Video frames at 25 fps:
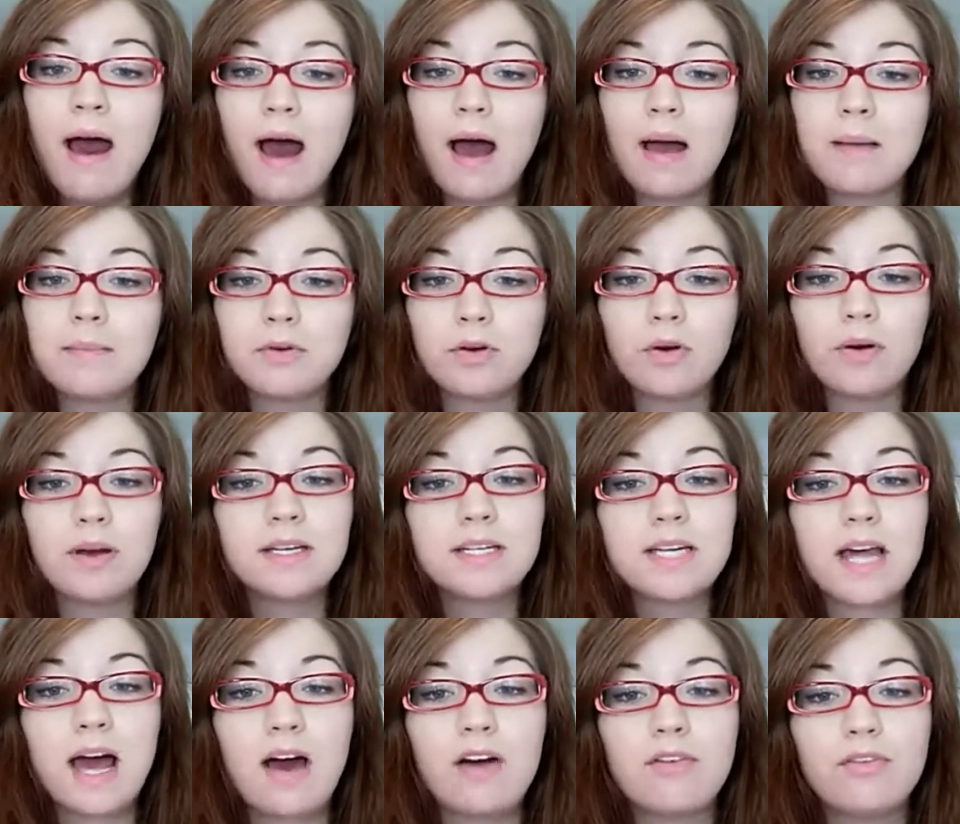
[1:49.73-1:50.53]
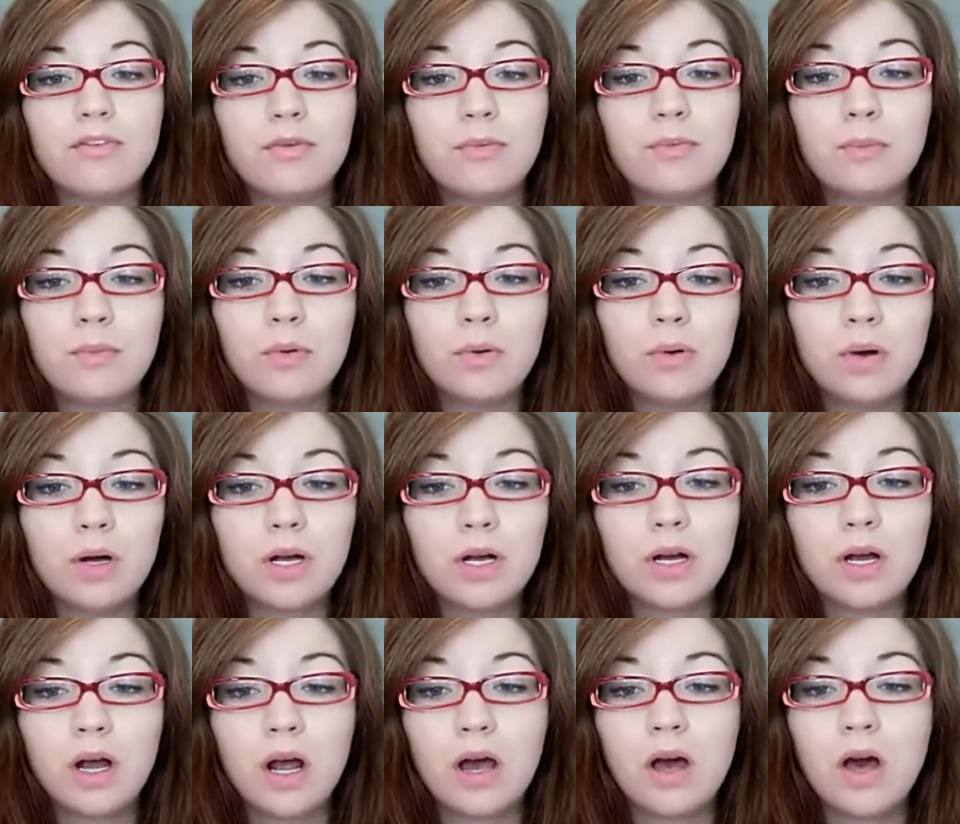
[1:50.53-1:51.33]
I'm going to have
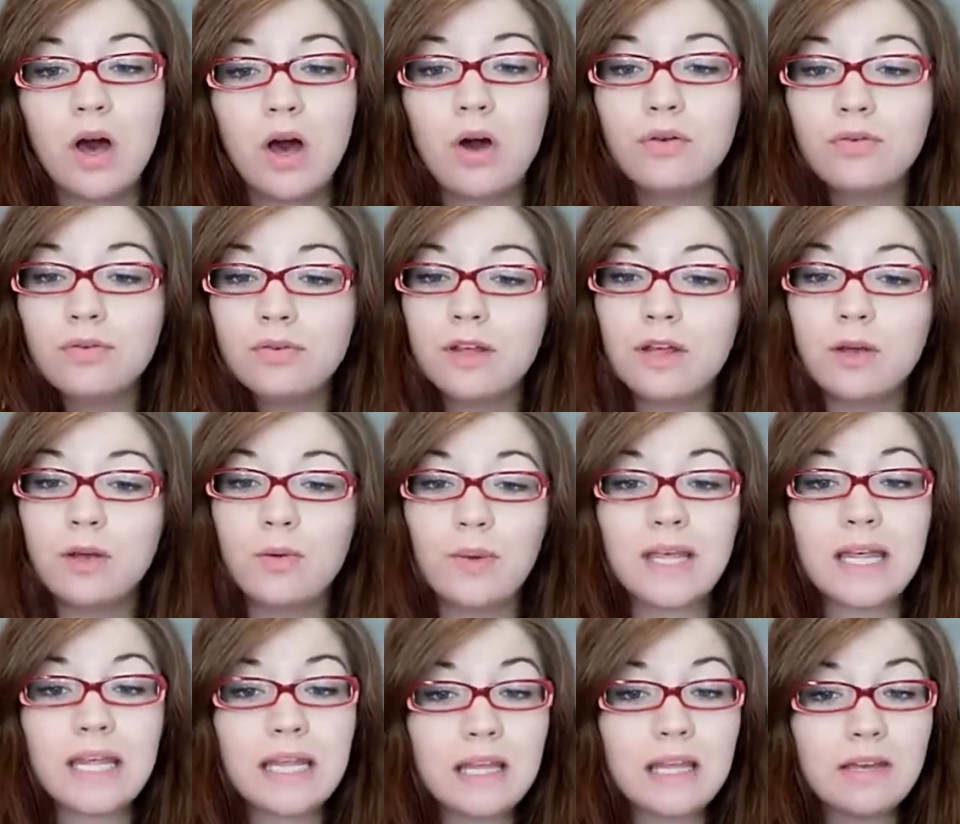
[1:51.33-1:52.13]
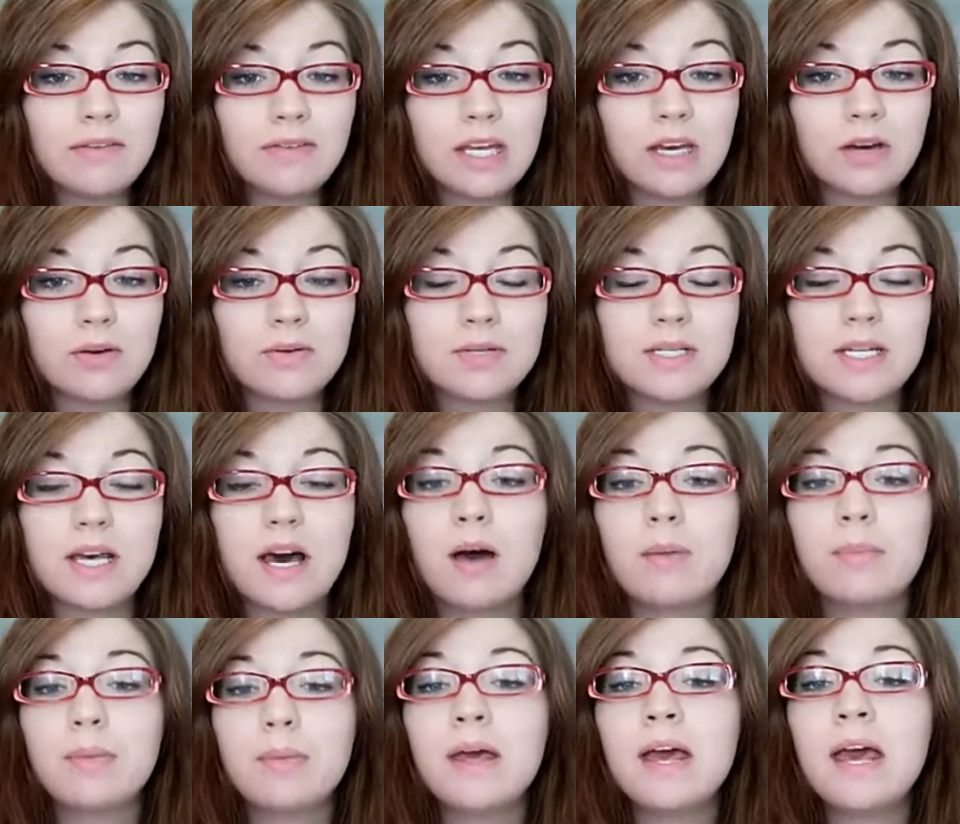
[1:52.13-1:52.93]
more, hopefully weekly videos
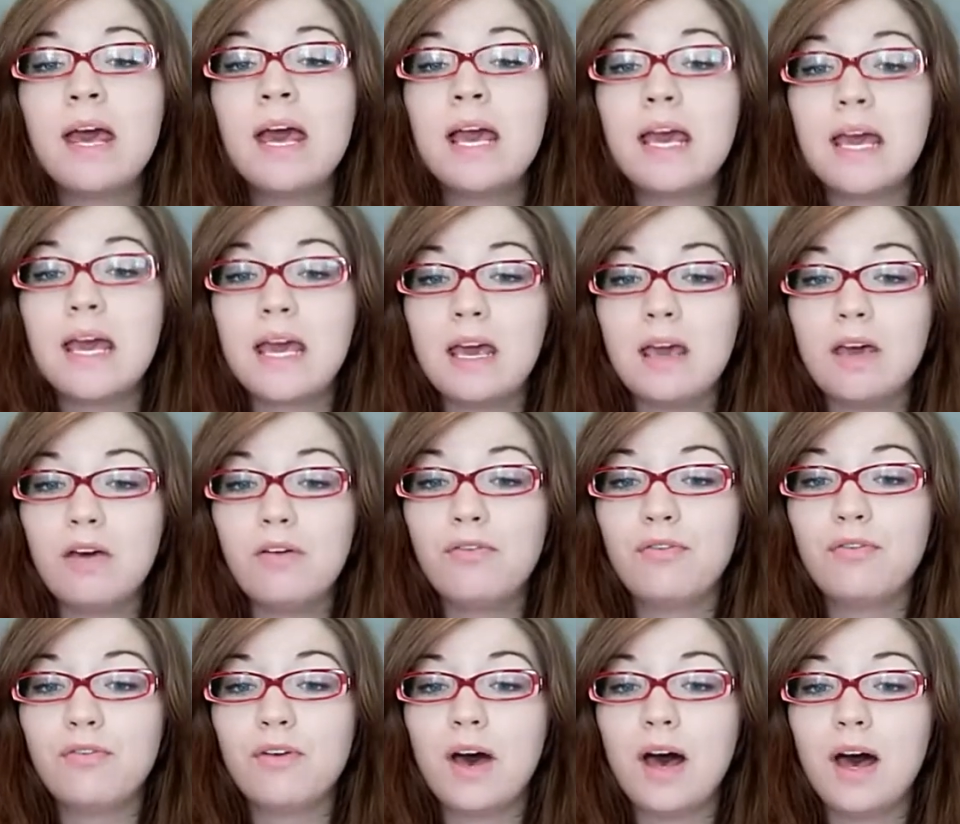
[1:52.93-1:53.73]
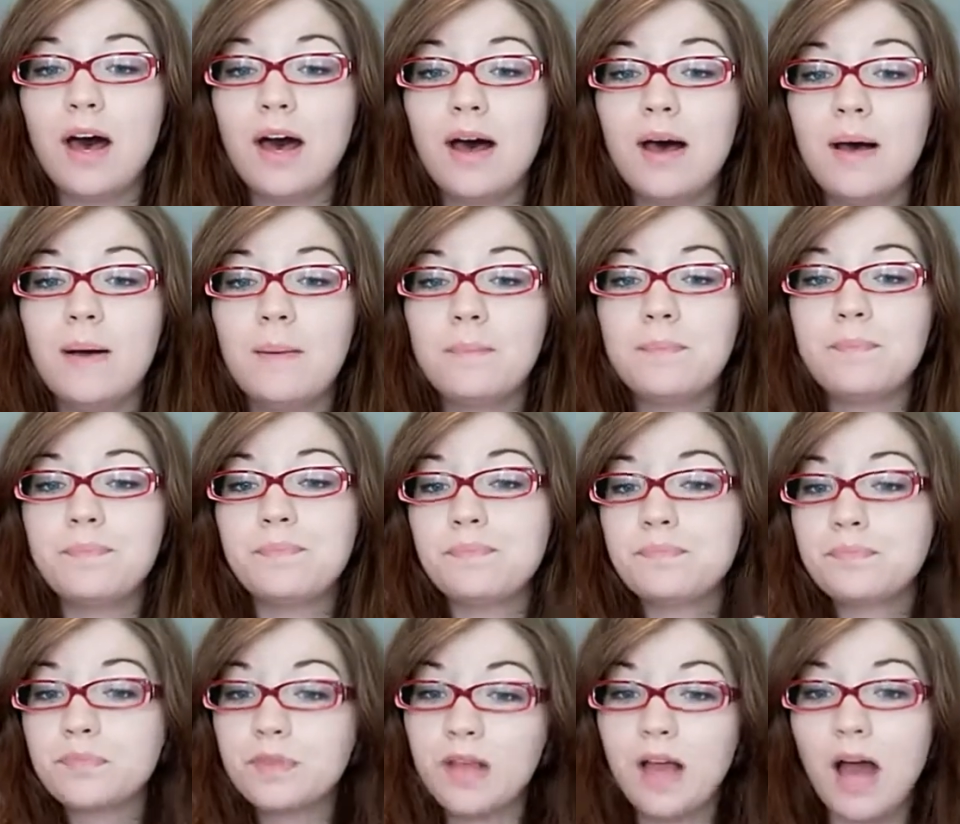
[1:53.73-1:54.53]
up if
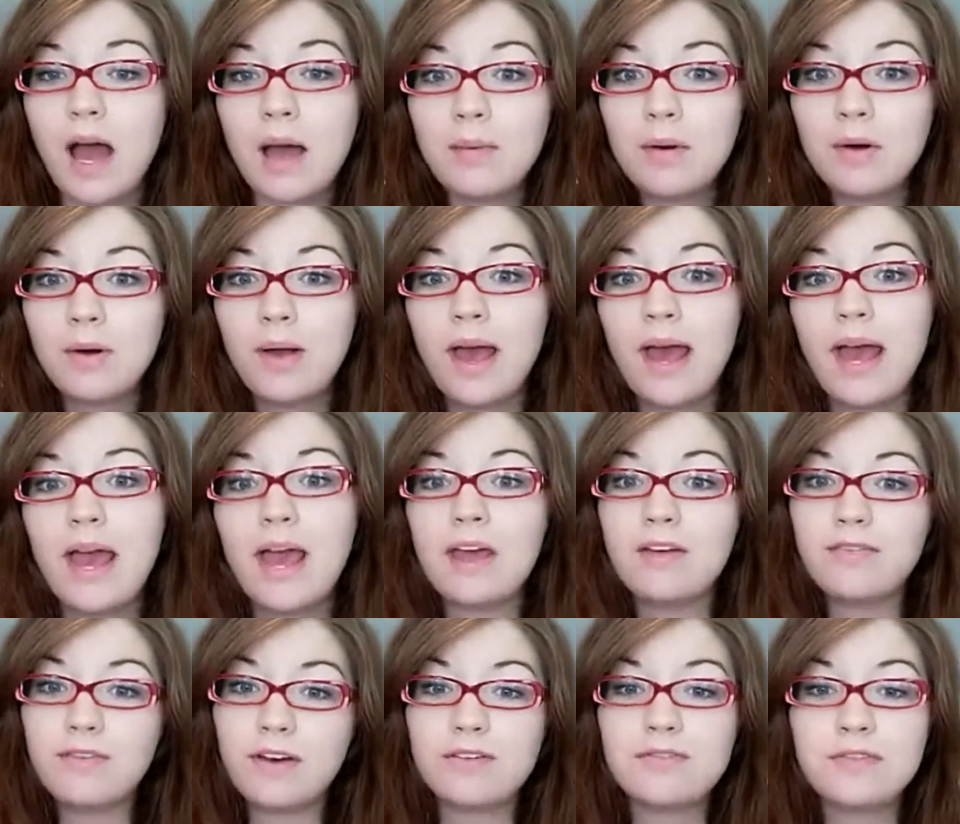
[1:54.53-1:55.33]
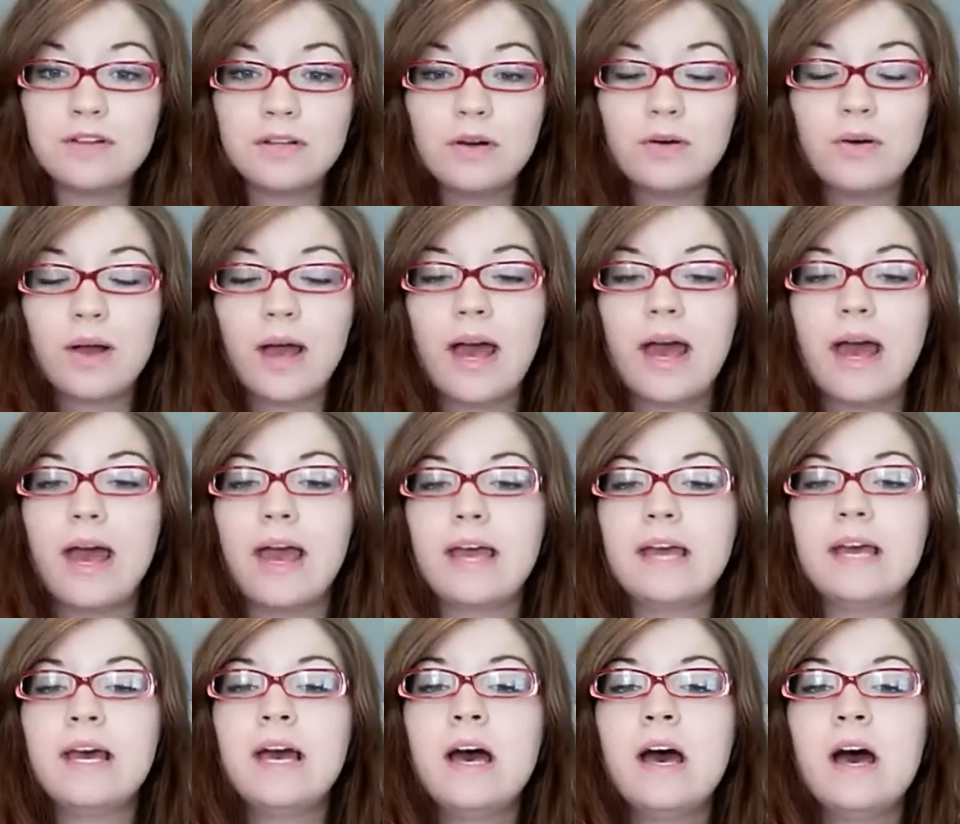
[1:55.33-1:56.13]
I'm okay, if I feel
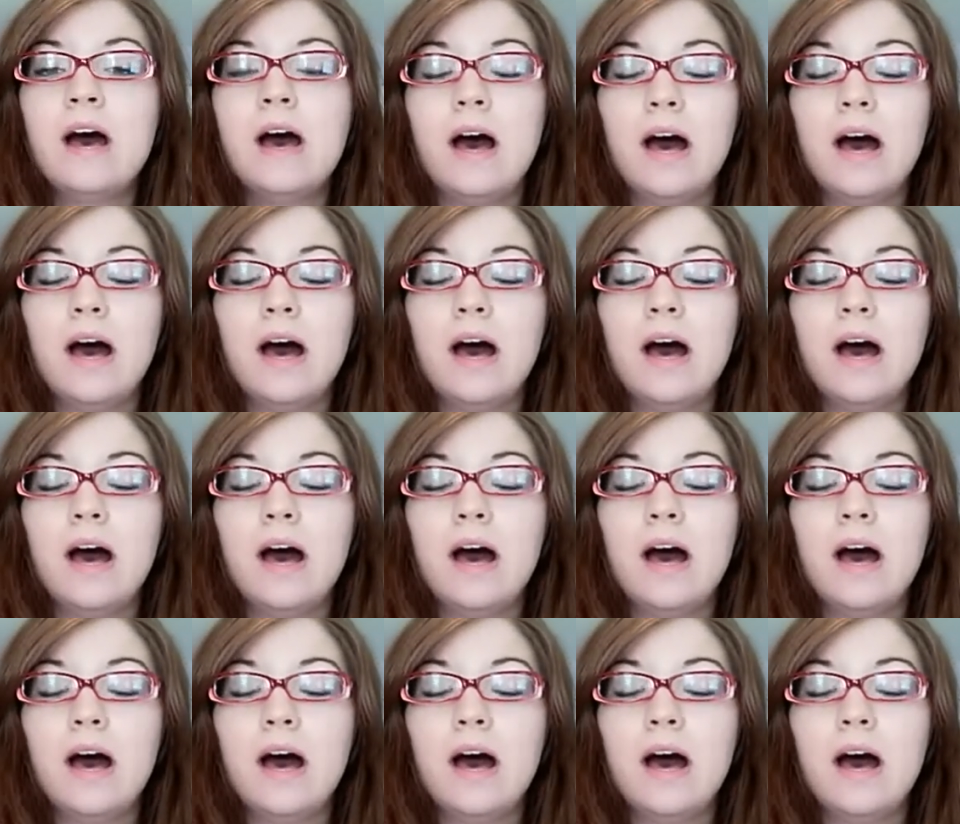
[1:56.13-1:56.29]
okay.